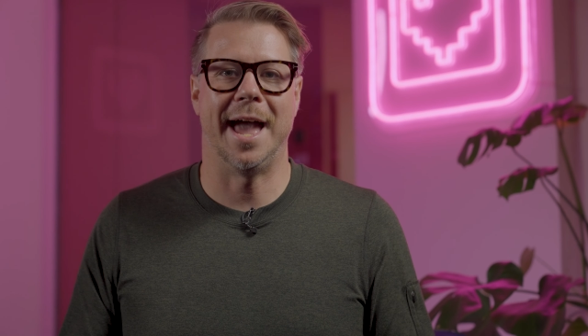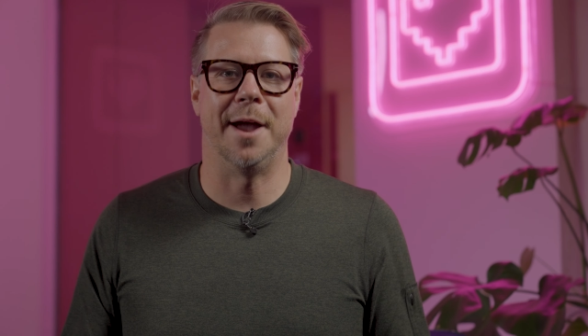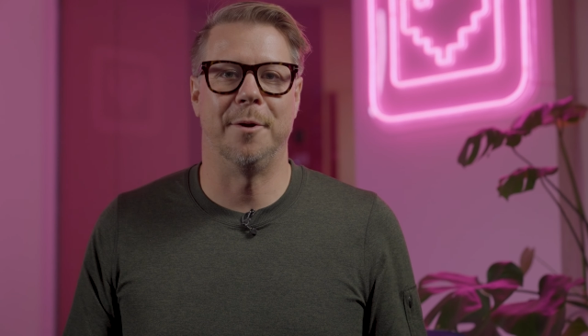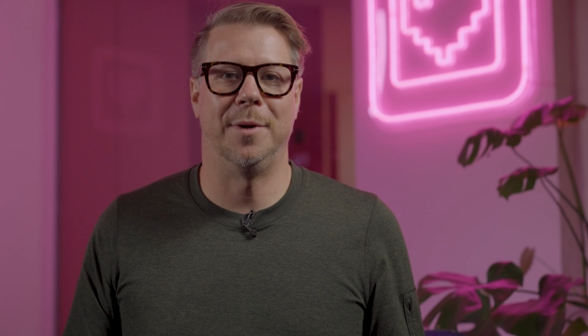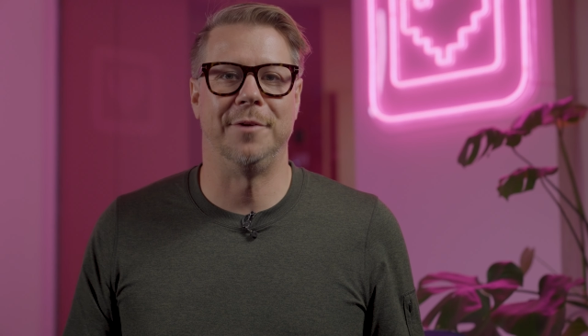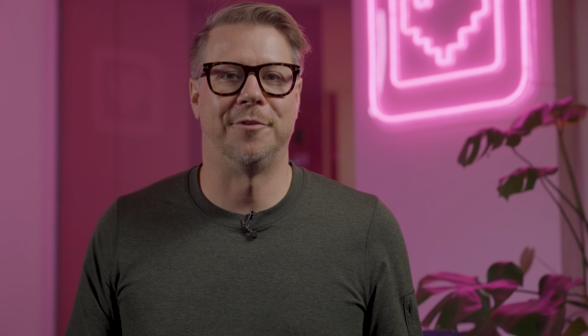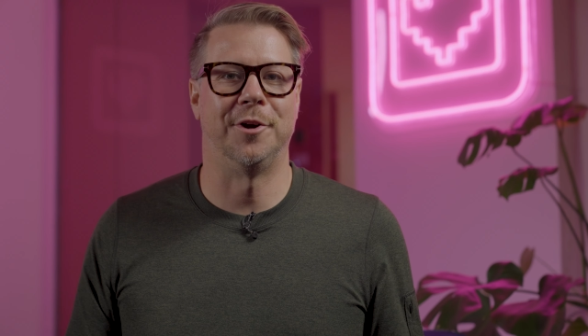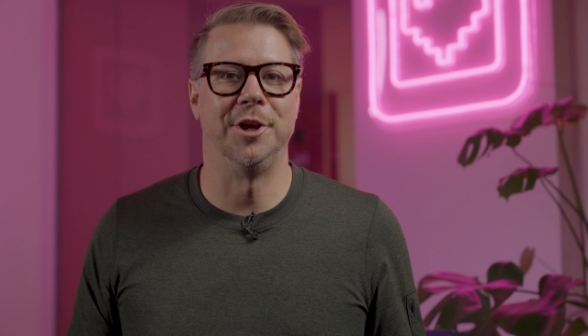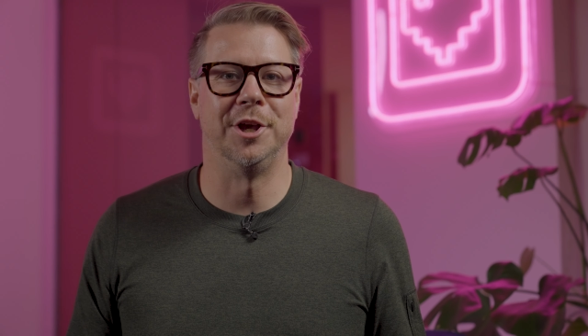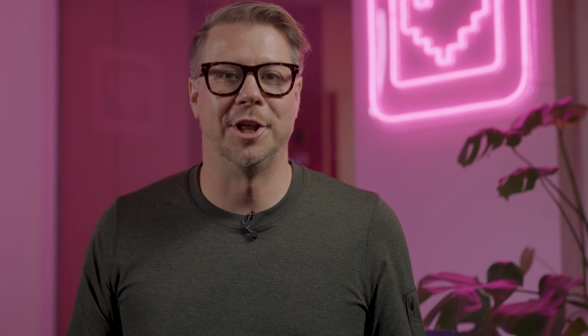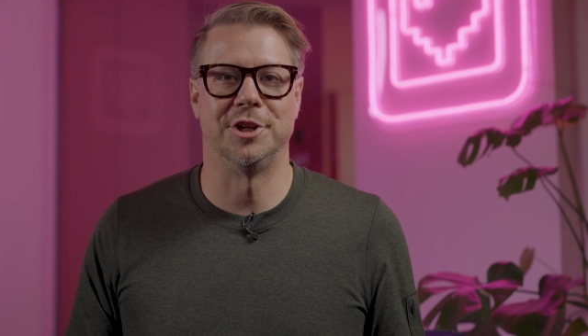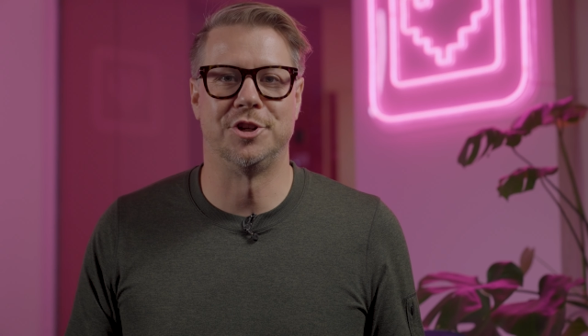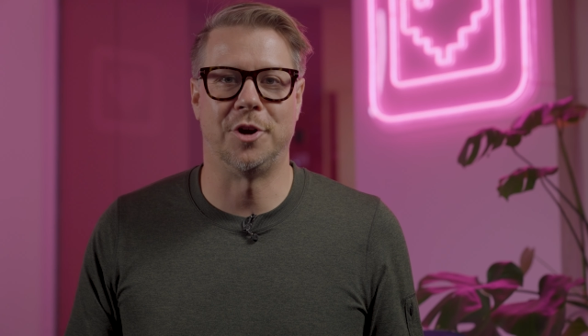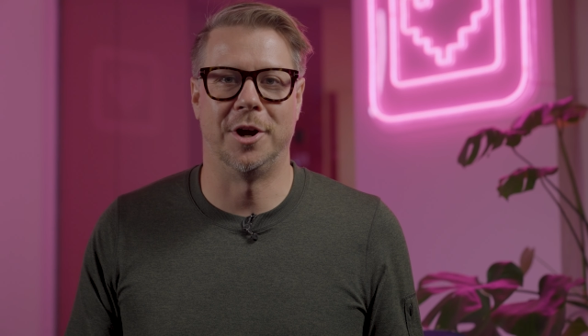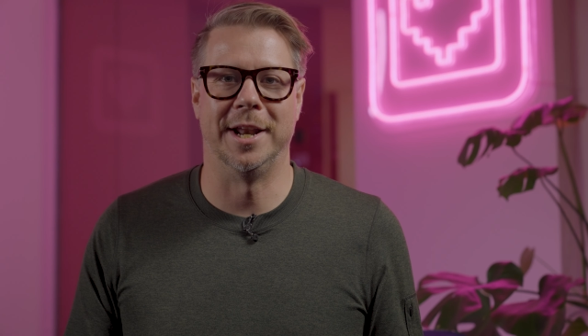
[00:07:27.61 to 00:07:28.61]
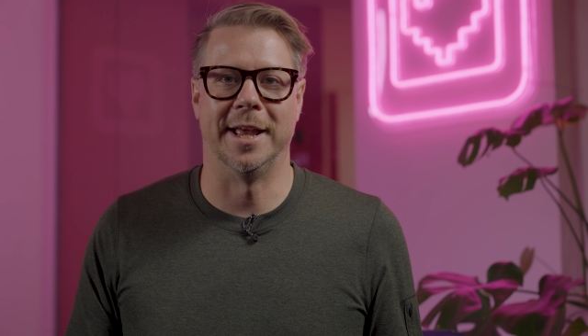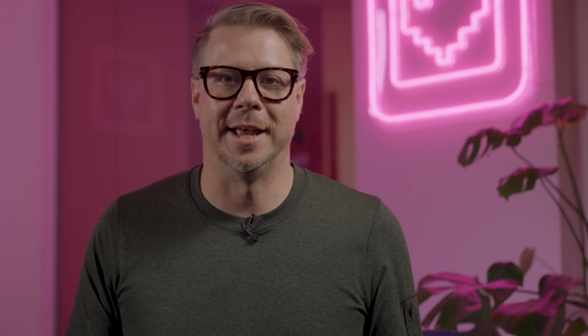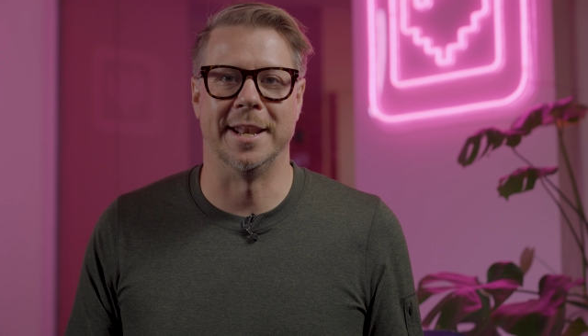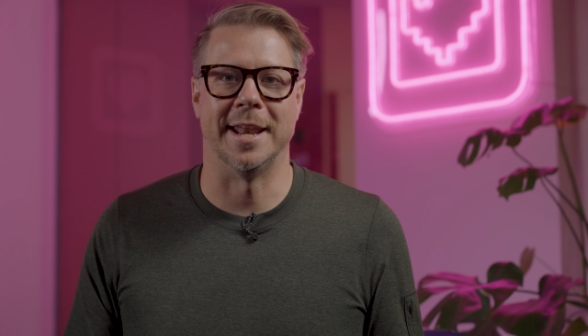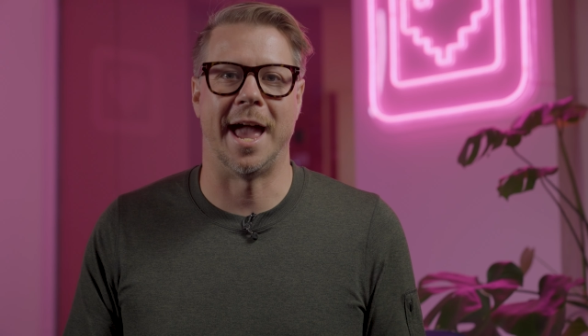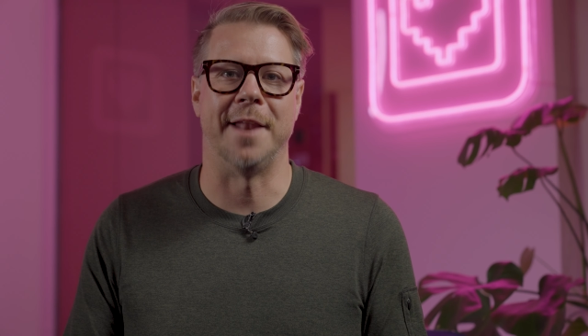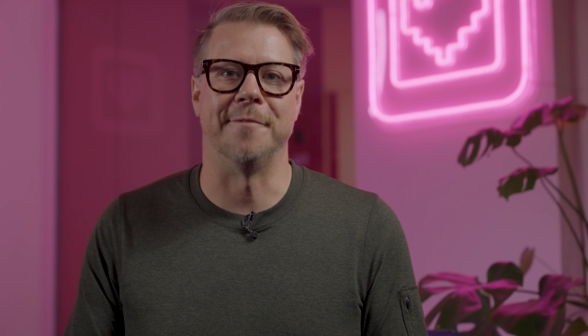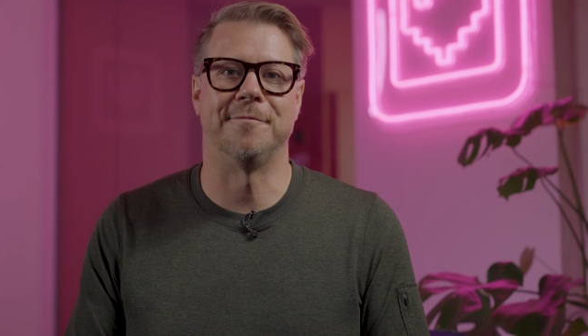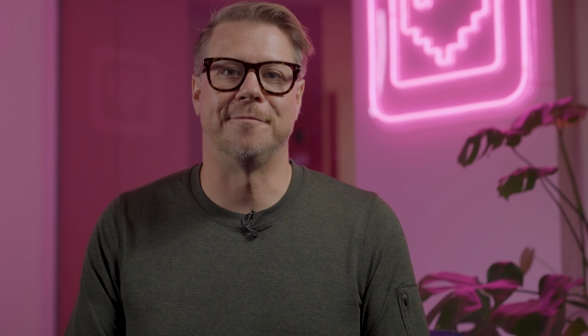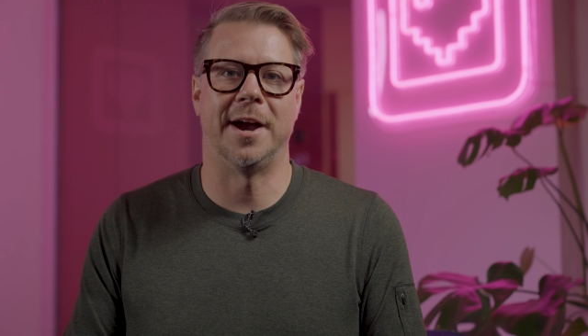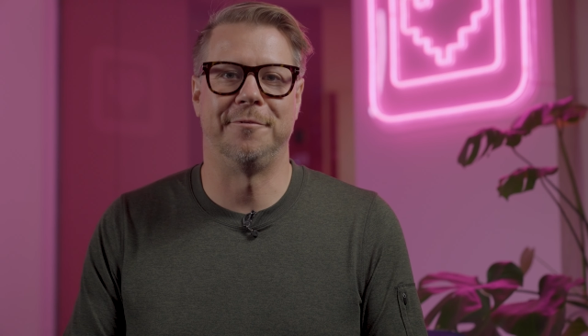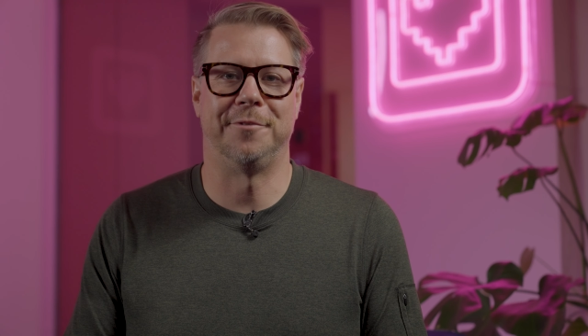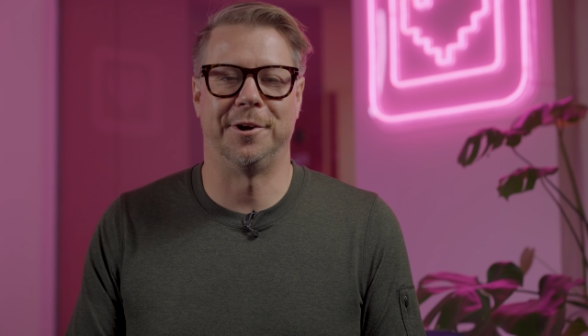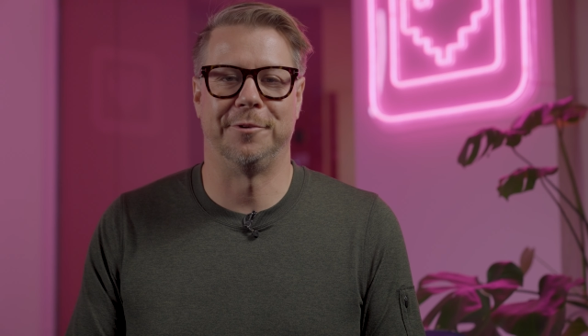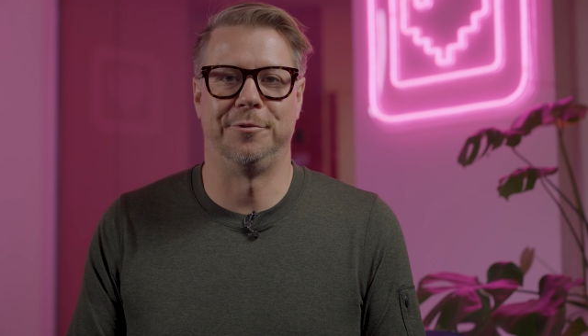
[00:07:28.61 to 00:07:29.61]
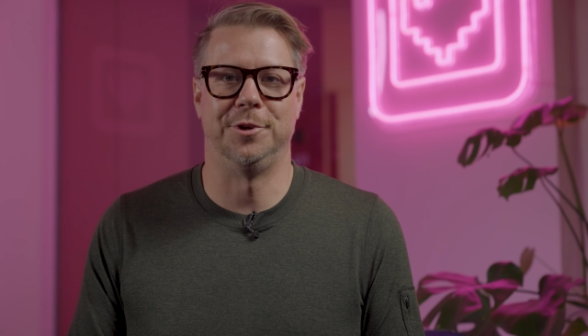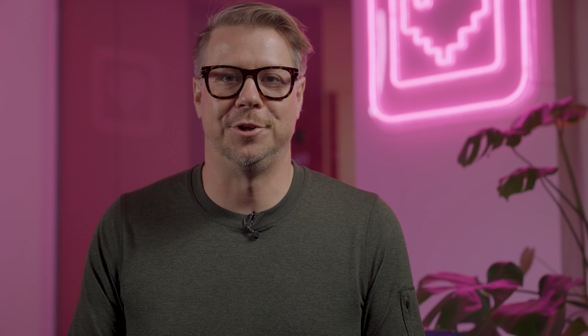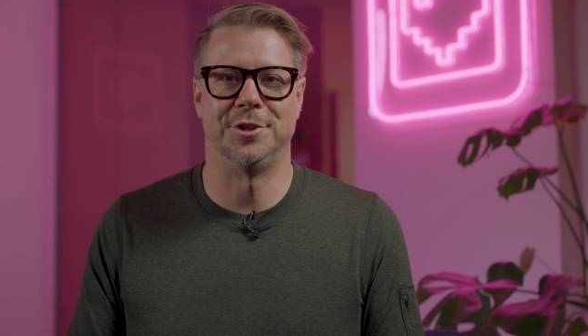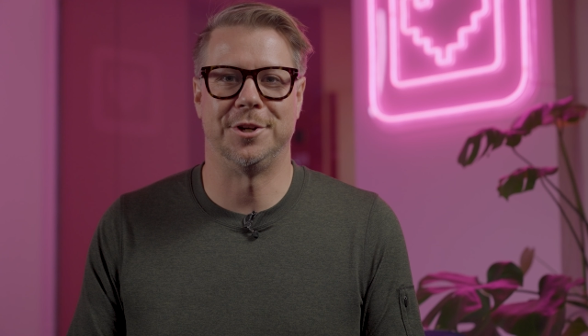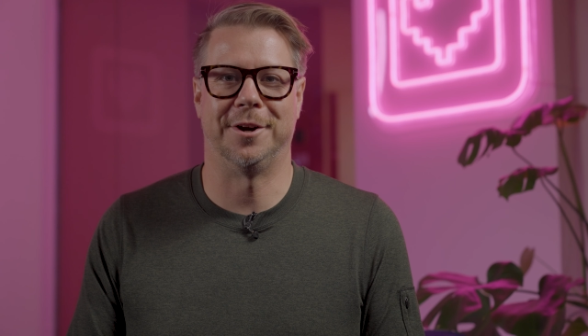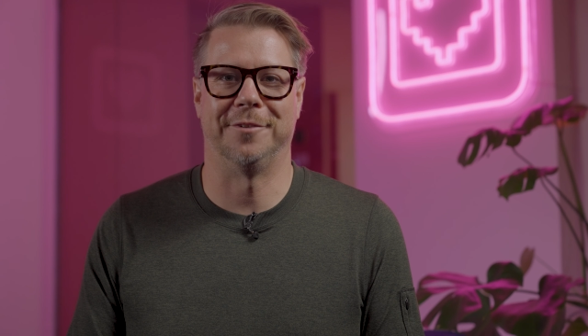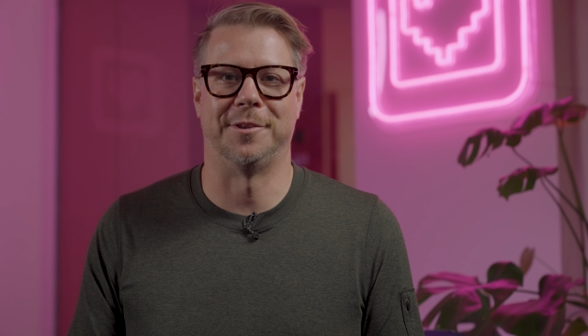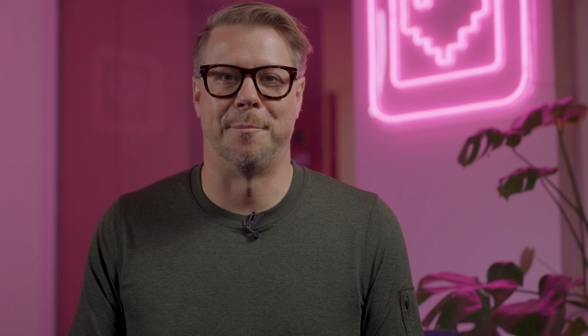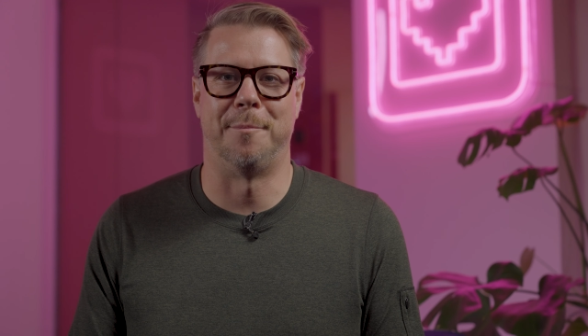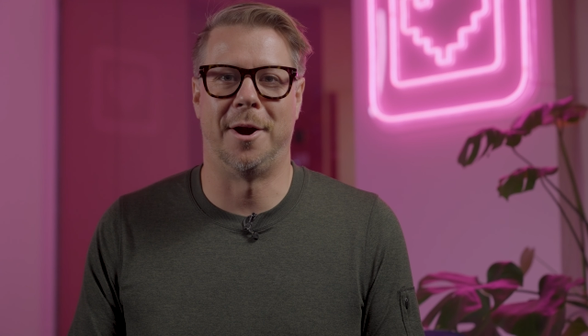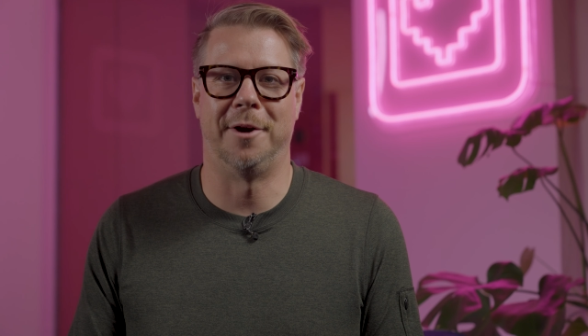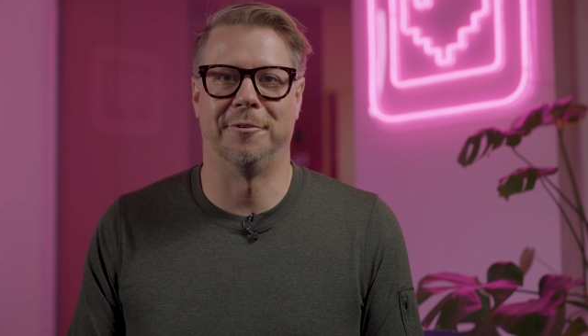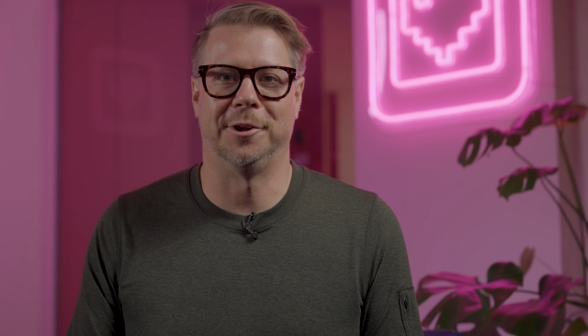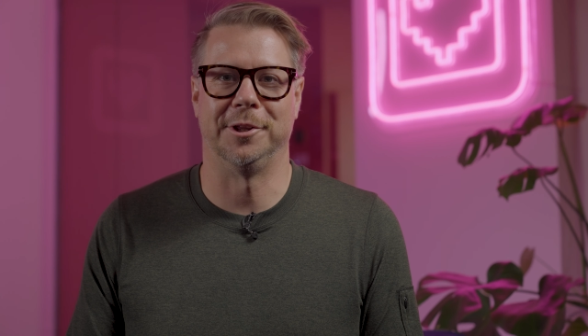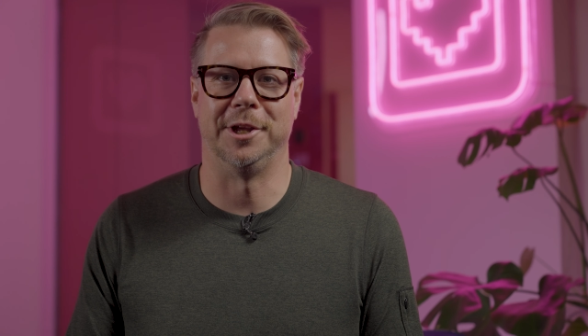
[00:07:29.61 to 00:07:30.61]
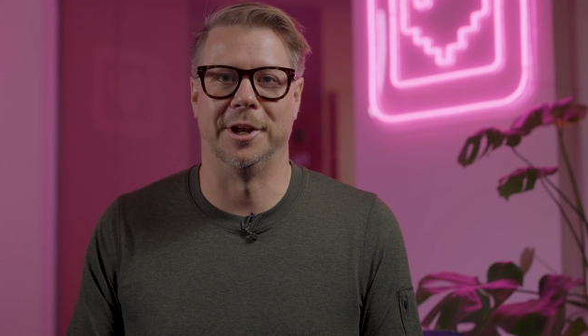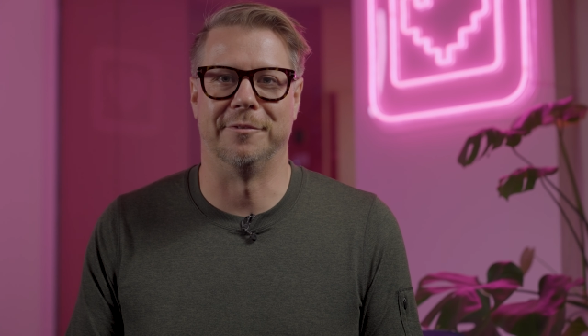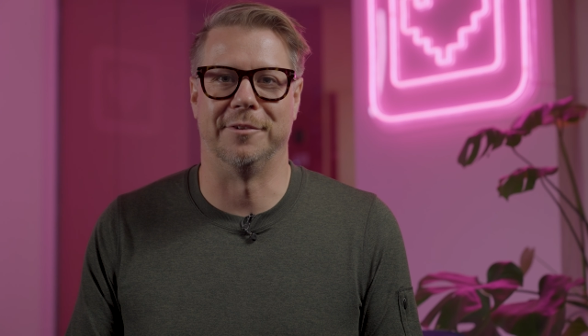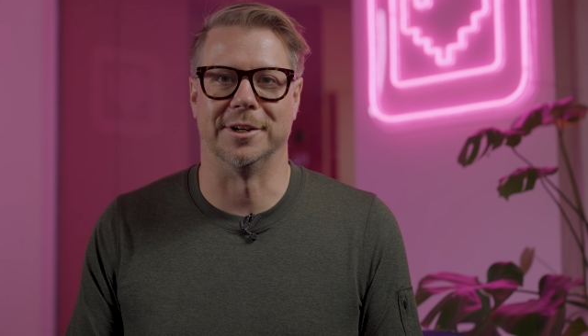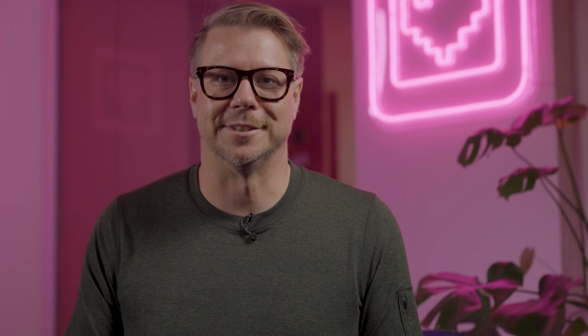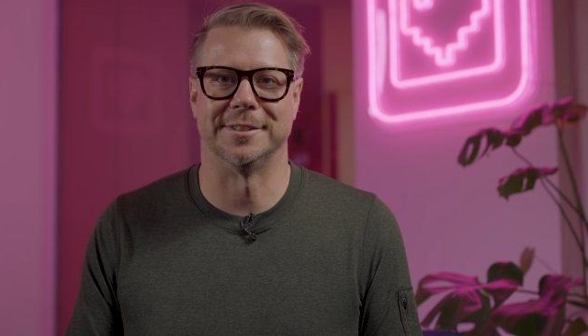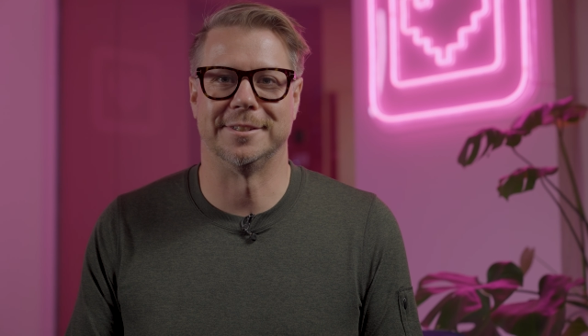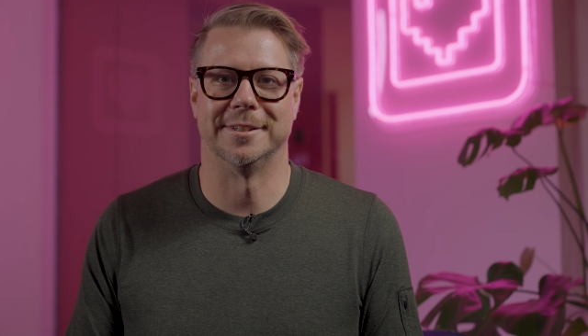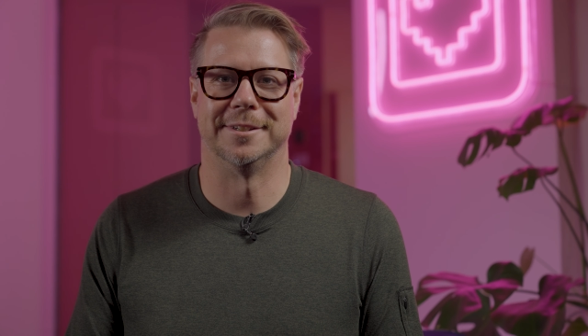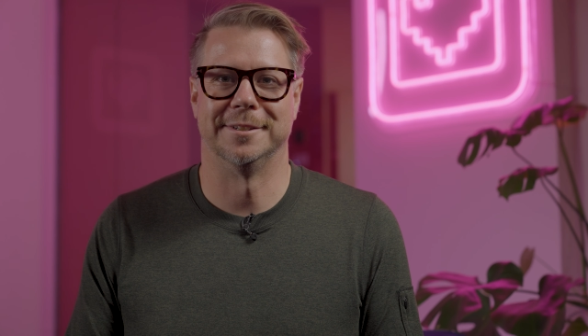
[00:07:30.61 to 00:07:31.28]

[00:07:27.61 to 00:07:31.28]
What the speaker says: Can't wait for you to join in and fight for the future of the Marvel Universe.